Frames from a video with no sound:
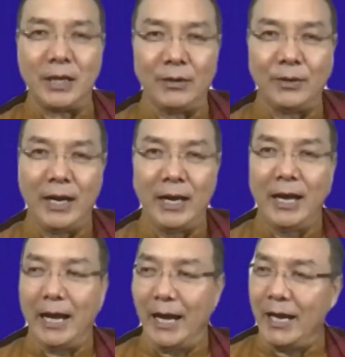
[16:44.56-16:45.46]
now.
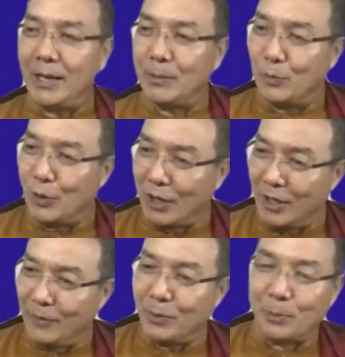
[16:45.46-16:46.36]
I am more
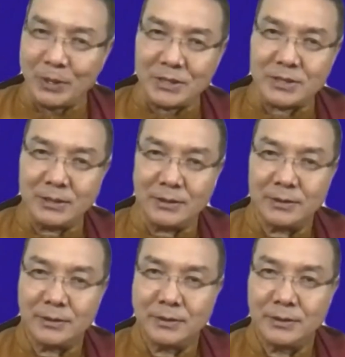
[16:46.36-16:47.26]
loving person
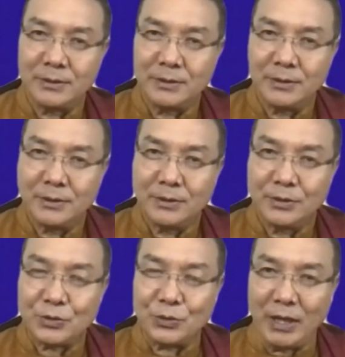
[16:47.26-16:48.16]

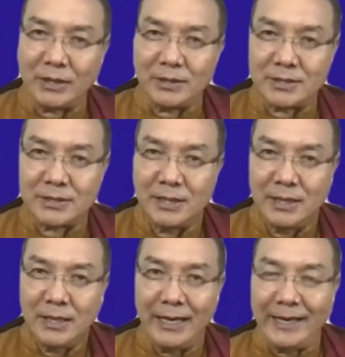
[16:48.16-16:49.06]
to others.
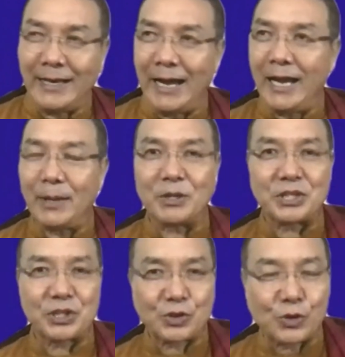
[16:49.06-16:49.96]
And I have a
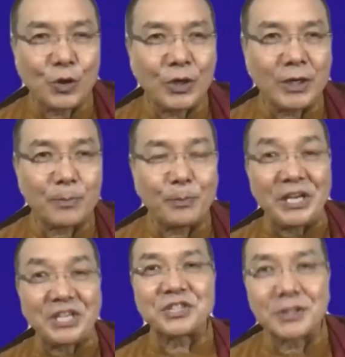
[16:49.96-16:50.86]
stronger
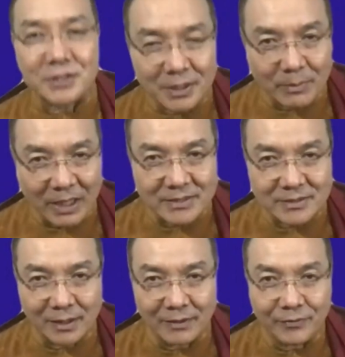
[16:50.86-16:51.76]
patience in
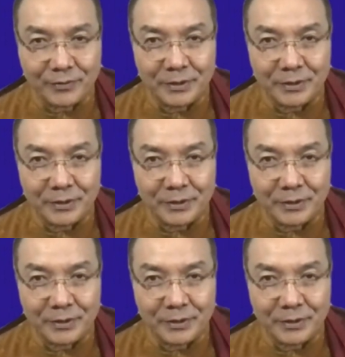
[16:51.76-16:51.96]
myself.